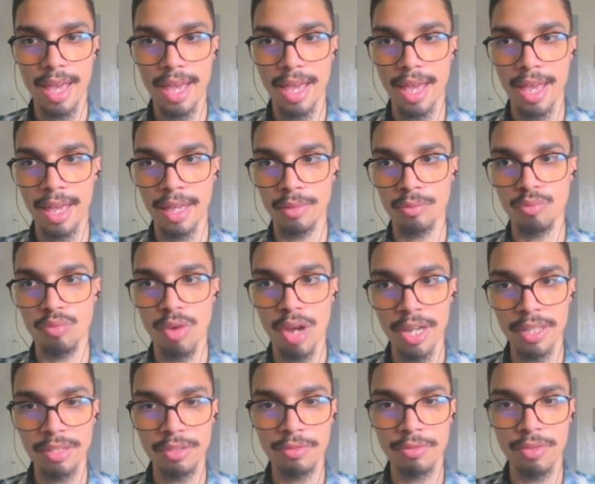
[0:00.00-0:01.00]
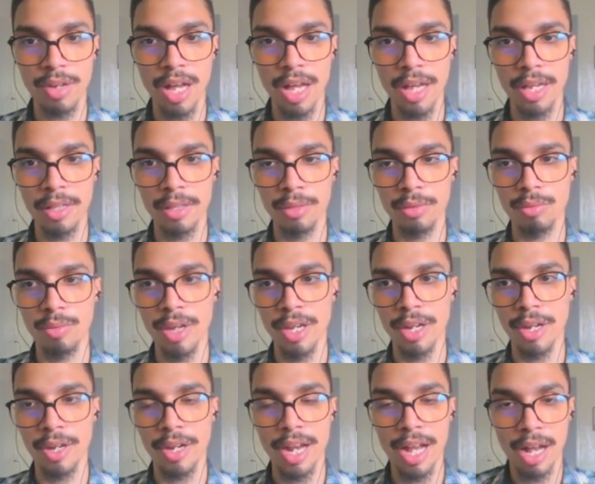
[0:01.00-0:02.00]
and write a file
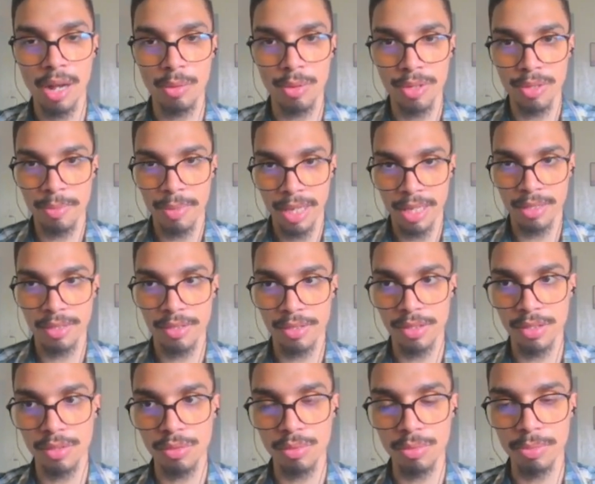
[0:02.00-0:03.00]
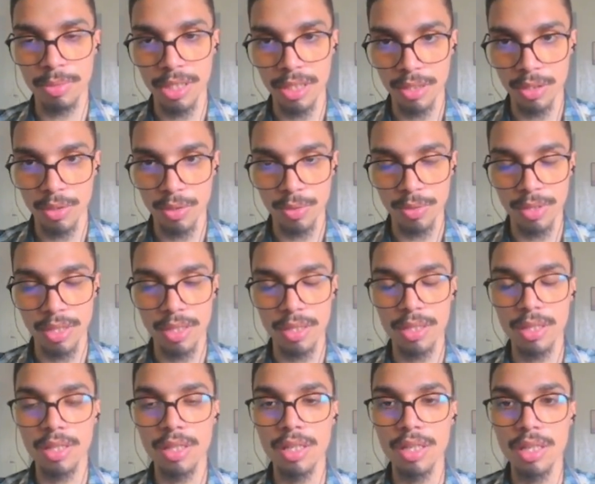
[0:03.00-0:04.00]
where our dependencies will be included.
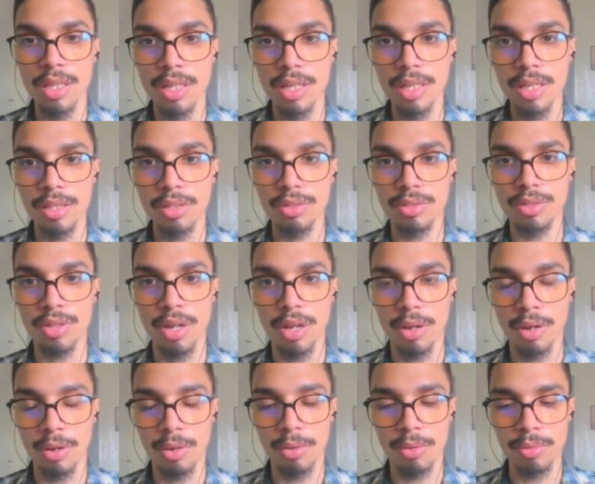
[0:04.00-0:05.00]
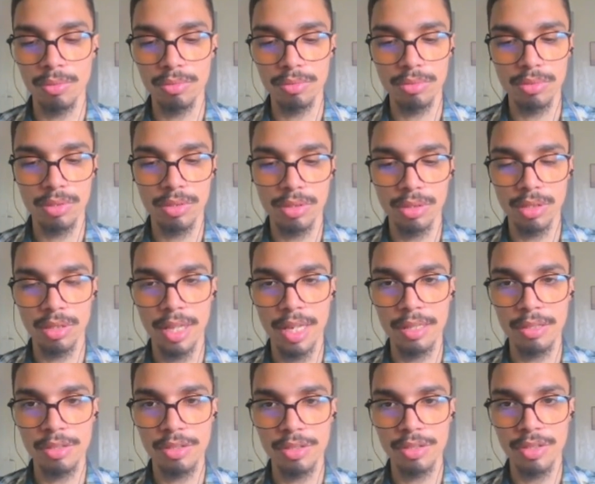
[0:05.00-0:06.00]
So
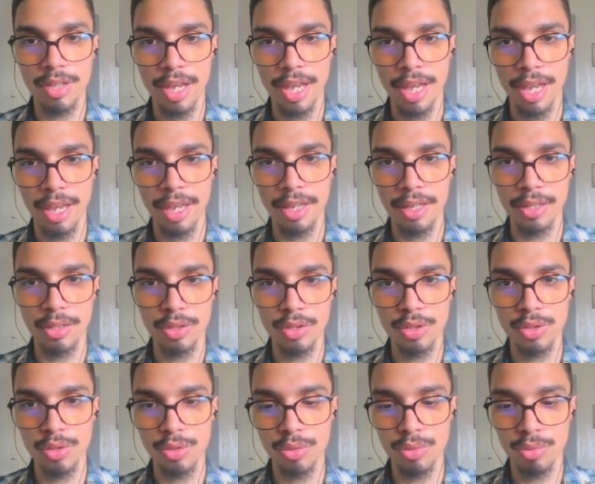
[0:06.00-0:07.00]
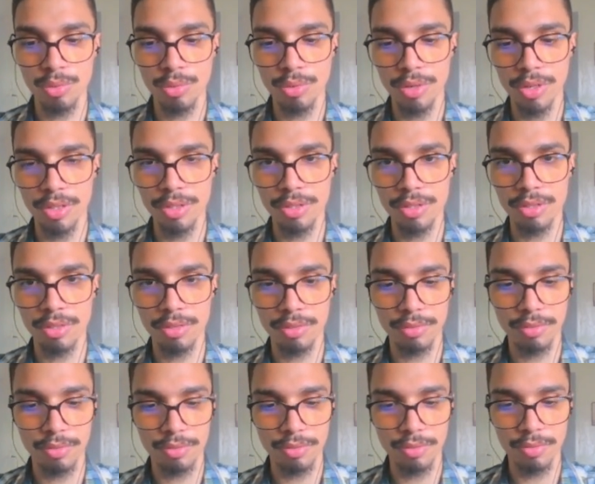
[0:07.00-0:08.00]
let's say source
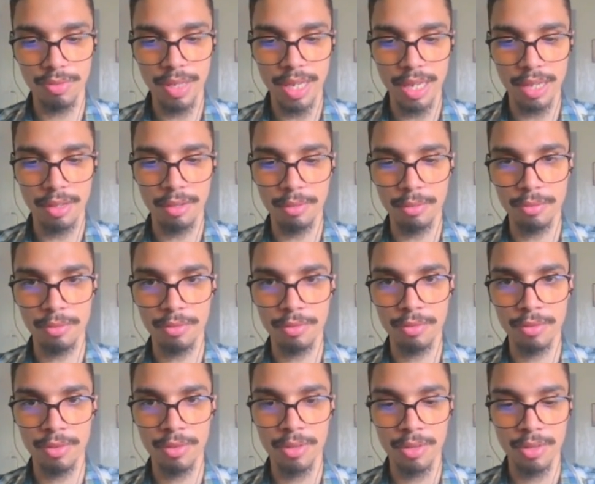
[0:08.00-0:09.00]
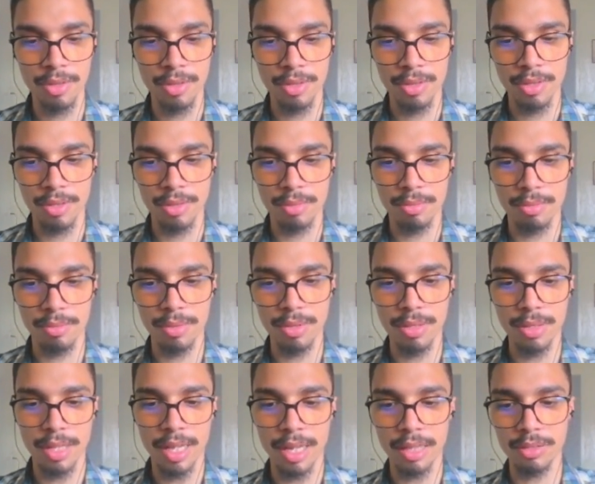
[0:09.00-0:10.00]
fin
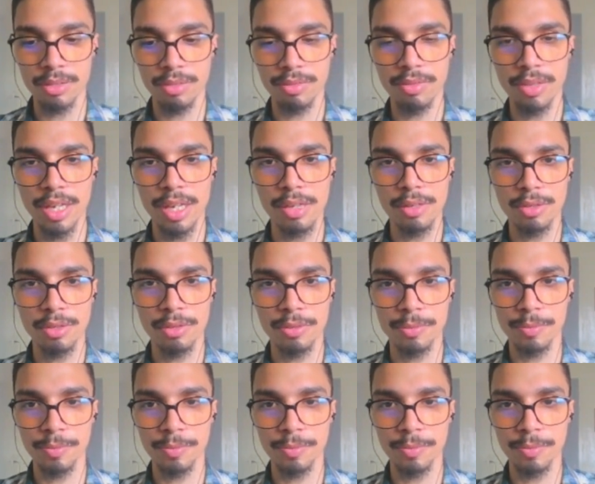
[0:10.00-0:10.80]
activate,